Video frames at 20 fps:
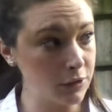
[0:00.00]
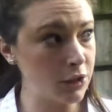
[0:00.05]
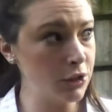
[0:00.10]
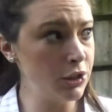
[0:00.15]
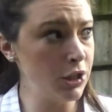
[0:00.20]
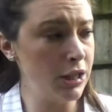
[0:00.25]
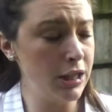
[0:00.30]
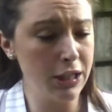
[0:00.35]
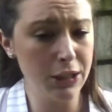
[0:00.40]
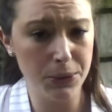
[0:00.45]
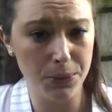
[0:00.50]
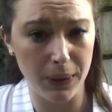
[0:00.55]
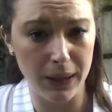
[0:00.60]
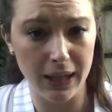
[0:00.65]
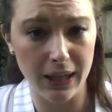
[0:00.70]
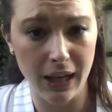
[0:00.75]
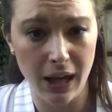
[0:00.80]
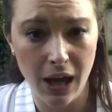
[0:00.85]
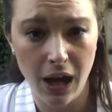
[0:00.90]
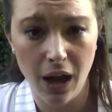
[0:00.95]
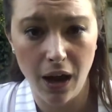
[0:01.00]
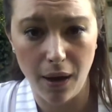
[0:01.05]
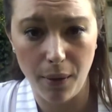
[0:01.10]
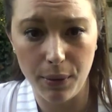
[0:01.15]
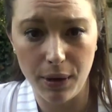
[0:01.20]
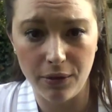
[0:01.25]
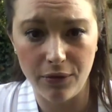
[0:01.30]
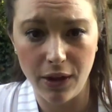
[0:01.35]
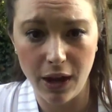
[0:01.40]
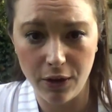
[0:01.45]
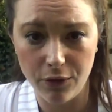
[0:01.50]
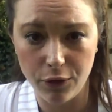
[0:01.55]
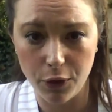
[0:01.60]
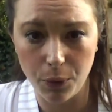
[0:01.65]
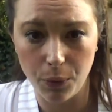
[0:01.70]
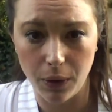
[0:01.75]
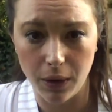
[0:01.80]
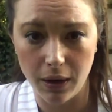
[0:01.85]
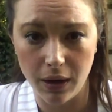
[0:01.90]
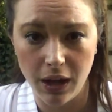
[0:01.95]
So this week, I would love
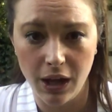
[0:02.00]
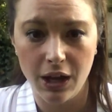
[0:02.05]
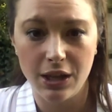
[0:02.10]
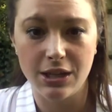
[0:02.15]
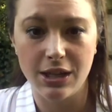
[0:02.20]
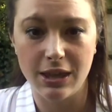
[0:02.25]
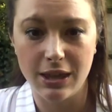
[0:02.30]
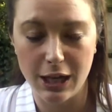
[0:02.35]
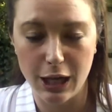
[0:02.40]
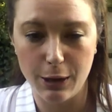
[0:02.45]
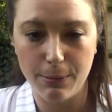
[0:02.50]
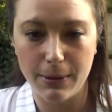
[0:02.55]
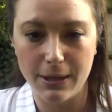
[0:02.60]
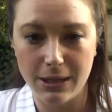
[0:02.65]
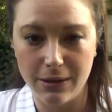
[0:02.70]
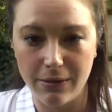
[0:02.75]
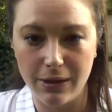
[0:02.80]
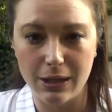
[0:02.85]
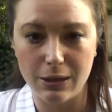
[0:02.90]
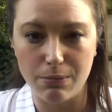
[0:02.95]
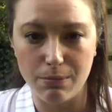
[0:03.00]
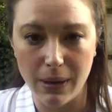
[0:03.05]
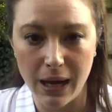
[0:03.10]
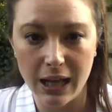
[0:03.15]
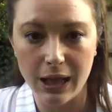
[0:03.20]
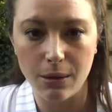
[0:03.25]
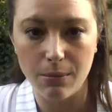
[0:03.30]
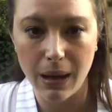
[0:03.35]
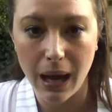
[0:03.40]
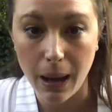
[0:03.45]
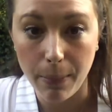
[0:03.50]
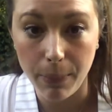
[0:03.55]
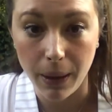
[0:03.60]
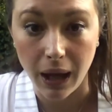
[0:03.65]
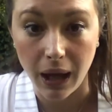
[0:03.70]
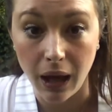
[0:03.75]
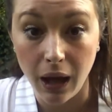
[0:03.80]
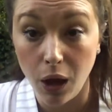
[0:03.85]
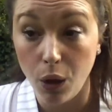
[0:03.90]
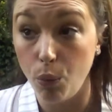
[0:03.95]
everyone to think about something that's made them
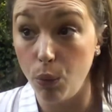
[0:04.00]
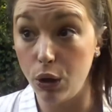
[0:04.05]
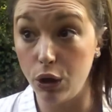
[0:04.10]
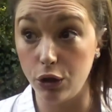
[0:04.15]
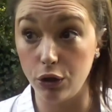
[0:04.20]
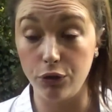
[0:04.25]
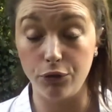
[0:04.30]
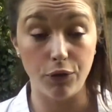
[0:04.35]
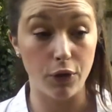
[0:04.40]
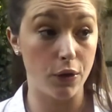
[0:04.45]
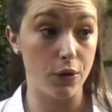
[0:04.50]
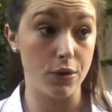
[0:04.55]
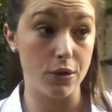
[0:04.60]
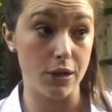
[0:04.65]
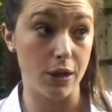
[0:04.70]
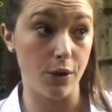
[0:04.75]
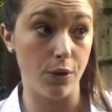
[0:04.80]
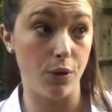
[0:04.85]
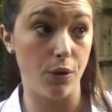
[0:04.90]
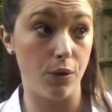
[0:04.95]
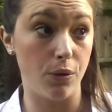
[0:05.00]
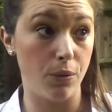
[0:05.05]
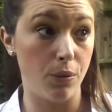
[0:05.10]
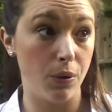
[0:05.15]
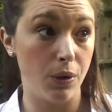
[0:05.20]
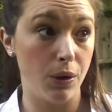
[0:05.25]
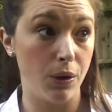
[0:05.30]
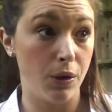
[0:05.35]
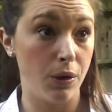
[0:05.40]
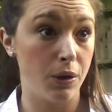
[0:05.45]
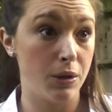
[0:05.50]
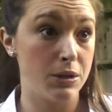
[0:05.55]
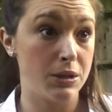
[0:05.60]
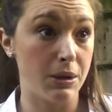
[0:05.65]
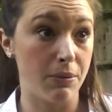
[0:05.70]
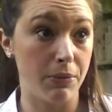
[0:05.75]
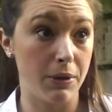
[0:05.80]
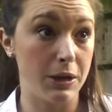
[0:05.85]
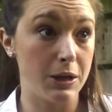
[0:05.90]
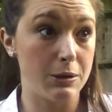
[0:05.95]
happy. We could focus it on
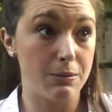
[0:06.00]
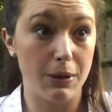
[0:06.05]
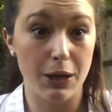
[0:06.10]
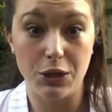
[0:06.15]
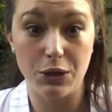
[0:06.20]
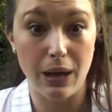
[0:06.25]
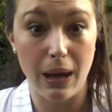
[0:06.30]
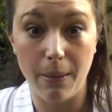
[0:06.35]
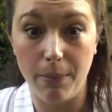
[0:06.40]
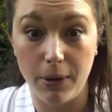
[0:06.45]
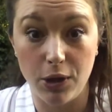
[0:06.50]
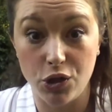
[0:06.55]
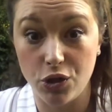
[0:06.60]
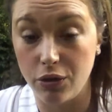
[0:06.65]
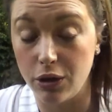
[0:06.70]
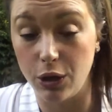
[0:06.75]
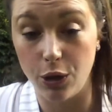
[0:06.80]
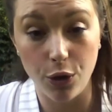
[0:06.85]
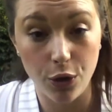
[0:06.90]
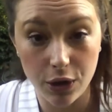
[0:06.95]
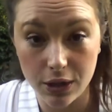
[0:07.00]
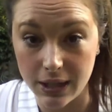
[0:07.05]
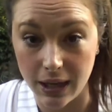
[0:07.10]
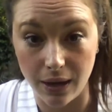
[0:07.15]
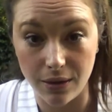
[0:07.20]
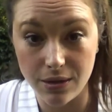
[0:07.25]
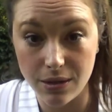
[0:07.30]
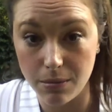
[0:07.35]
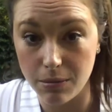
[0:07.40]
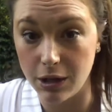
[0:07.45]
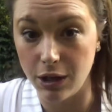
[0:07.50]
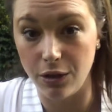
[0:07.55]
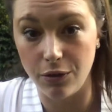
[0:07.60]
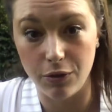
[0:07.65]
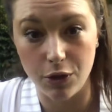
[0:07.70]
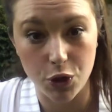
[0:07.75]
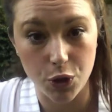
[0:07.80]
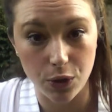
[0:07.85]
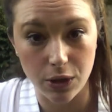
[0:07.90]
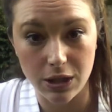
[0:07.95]
something that's made you happy during lockdown, something you've
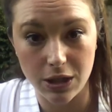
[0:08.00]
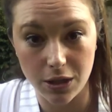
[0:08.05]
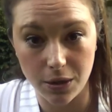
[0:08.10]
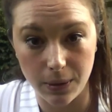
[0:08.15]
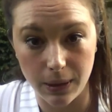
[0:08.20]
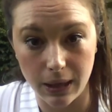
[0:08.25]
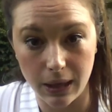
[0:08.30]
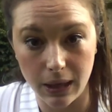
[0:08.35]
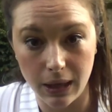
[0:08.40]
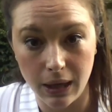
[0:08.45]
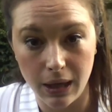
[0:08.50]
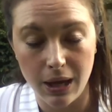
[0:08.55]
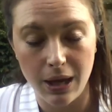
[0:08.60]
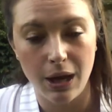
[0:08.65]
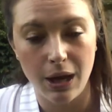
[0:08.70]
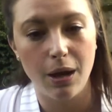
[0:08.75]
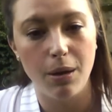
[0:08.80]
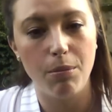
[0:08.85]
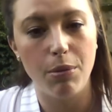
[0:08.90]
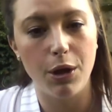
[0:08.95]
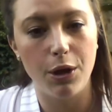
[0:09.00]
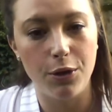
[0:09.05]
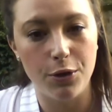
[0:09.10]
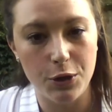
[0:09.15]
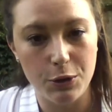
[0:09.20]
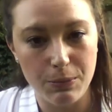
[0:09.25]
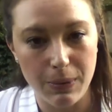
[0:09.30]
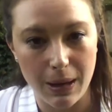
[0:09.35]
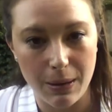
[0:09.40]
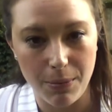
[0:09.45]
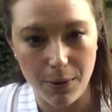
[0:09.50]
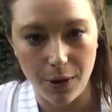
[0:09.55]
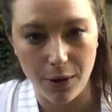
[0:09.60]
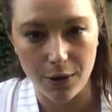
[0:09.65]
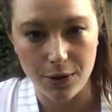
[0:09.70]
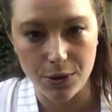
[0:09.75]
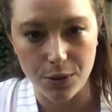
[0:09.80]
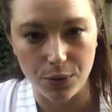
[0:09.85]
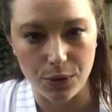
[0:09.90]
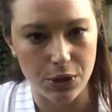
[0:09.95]
enjoyed doing, but a newspaper
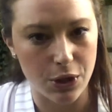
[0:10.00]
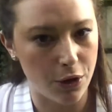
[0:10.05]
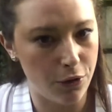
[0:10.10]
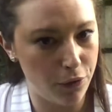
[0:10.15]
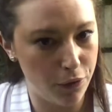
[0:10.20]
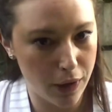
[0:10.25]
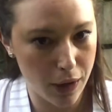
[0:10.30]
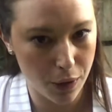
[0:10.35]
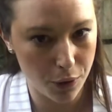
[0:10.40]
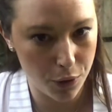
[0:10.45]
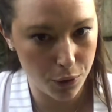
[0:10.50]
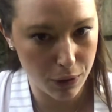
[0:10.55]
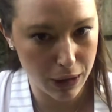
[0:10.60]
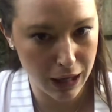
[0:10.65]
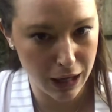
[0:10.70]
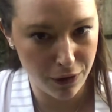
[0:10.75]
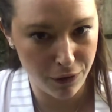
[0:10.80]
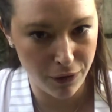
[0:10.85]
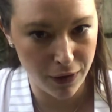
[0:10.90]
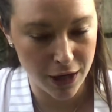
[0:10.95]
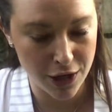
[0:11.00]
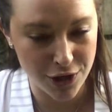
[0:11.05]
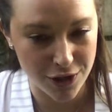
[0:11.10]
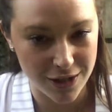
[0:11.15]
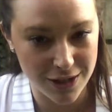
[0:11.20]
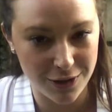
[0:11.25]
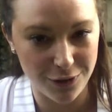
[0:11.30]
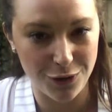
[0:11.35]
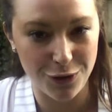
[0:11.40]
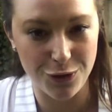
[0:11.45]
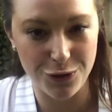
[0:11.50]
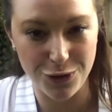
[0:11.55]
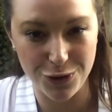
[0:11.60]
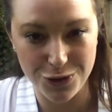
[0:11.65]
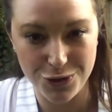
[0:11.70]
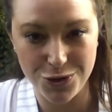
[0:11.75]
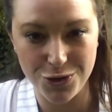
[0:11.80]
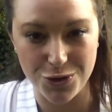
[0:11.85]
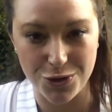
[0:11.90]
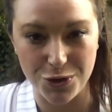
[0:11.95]
article. Don't forget all your key features. If you're
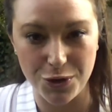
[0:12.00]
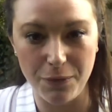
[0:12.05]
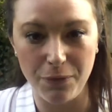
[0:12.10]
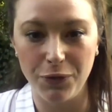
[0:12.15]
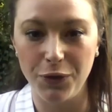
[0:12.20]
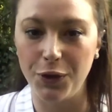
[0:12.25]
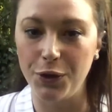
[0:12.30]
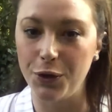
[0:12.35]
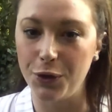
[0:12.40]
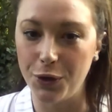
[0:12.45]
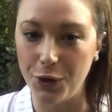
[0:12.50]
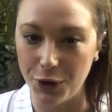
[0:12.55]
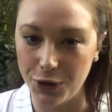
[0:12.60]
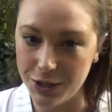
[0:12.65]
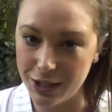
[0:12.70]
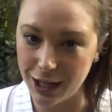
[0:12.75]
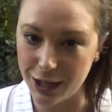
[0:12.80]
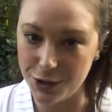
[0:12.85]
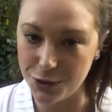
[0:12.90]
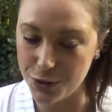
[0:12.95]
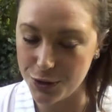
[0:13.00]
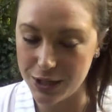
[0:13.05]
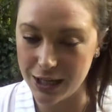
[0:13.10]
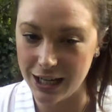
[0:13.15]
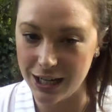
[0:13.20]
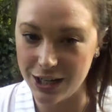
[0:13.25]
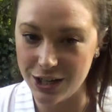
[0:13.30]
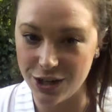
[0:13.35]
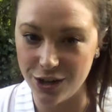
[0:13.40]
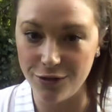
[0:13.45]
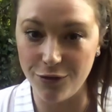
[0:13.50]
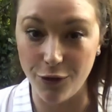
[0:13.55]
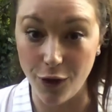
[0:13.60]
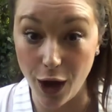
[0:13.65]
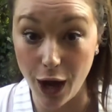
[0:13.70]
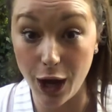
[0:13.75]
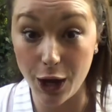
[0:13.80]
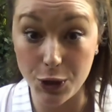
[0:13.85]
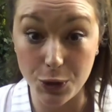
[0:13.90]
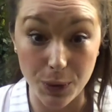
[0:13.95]
not sure, you can contact your teacher
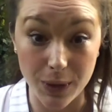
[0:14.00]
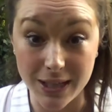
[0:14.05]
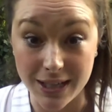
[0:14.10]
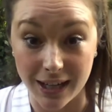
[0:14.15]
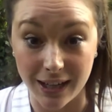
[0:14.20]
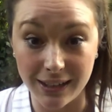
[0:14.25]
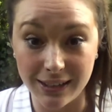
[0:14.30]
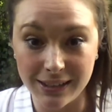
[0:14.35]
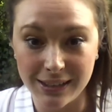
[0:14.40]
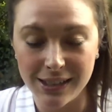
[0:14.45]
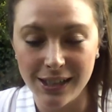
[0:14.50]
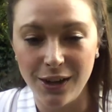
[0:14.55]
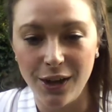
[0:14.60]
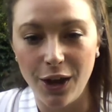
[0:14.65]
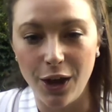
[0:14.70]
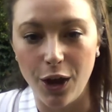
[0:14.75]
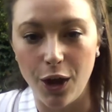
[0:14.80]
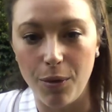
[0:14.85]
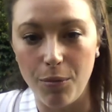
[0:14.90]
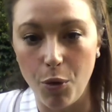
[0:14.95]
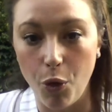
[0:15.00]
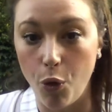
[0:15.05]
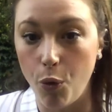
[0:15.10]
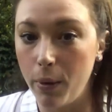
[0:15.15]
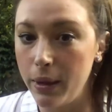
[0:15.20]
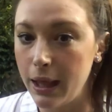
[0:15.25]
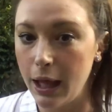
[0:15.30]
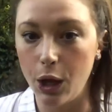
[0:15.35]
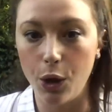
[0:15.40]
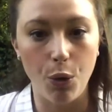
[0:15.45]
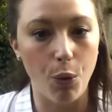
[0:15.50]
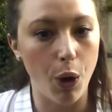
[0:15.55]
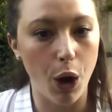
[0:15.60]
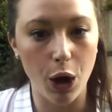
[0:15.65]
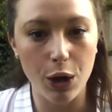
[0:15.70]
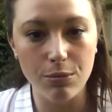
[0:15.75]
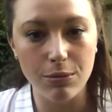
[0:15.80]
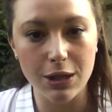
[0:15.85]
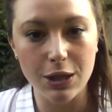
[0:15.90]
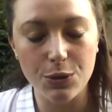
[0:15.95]
via Twitter, um, or when they call
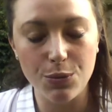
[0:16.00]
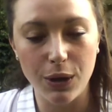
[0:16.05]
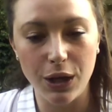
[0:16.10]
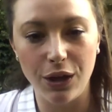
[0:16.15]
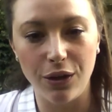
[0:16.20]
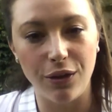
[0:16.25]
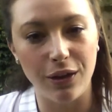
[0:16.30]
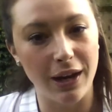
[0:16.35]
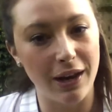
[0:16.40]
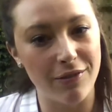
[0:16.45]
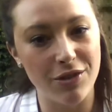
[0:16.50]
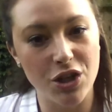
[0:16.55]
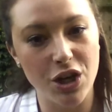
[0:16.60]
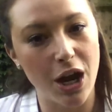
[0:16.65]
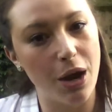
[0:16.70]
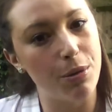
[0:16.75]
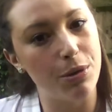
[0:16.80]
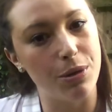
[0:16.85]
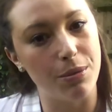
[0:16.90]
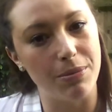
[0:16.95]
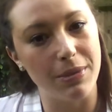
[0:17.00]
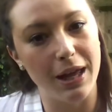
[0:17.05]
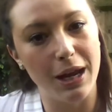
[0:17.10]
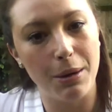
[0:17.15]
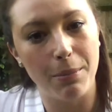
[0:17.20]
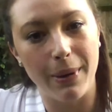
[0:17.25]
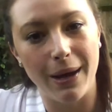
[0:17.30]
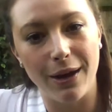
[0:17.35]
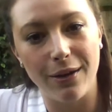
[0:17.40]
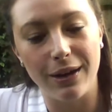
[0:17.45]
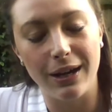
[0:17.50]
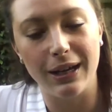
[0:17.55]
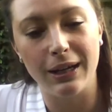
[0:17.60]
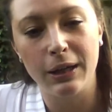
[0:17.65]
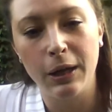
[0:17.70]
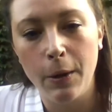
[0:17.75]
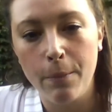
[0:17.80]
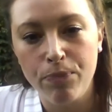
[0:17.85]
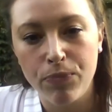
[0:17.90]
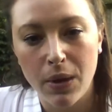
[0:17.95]
home this week, you can have a chat with them then about it.
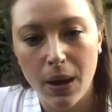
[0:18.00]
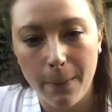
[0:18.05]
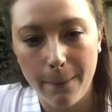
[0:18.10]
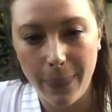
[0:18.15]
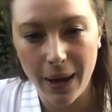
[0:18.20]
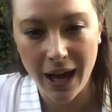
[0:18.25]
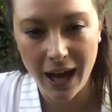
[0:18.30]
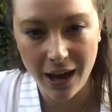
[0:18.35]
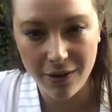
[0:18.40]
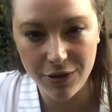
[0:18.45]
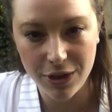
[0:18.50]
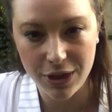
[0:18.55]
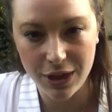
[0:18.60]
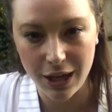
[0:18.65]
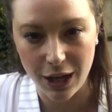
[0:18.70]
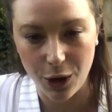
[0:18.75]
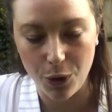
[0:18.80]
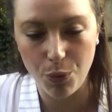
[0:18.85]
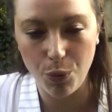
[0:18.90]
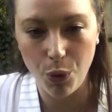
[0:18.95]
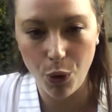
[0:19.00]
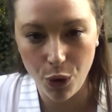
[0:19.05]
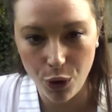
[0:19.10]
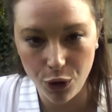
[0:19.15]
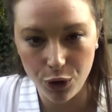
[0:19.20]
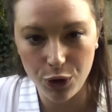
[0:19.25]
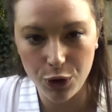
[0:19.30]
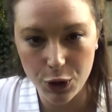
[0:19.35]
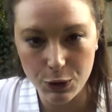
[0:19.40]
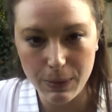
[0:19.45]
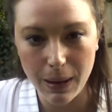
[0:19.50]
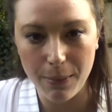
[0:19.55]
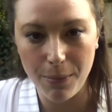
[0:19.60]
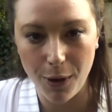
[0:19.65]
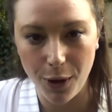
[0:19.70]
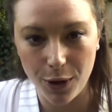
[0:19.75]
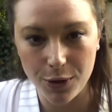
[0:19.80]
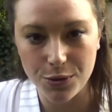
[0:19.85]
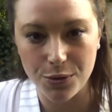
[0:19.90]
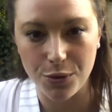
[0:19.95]
But have a think, what newspaper
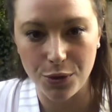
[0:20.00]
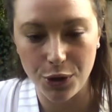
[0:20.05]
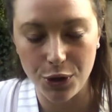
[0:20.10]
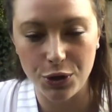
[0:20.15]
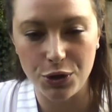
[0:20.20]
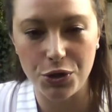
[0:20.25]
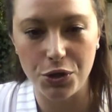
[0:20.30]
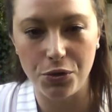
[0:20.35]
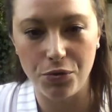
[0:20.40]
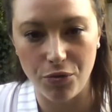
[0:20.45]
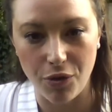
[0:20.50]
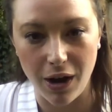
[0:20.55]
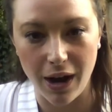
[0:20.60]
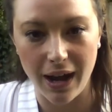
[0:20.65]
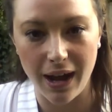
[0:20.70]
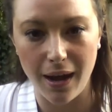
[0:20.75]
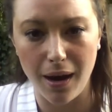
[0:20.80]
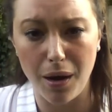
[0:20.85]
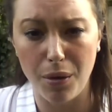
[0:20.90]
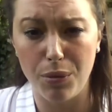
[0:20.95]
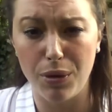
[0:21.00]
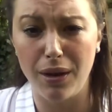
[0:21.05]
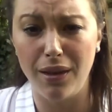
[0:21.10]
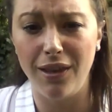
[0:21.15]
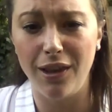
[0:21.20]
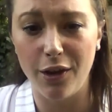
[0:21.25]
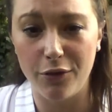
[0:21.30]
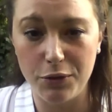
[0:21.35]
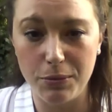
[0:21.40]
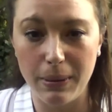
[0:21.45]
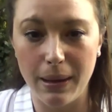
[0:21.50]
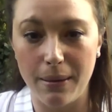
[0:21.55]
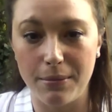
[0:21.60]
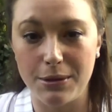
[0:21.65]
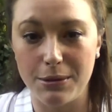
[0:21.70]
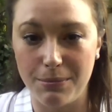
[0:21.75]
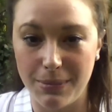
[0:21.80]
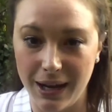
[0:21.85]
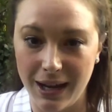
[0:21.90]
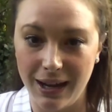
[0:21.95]
article could you write? And I would love to be able
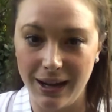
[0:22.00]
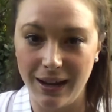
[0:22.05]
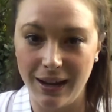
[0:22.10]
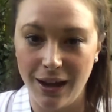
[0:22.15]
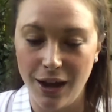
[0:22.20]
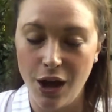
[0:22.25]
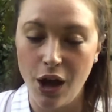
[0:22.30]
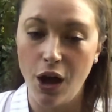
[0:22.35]
to make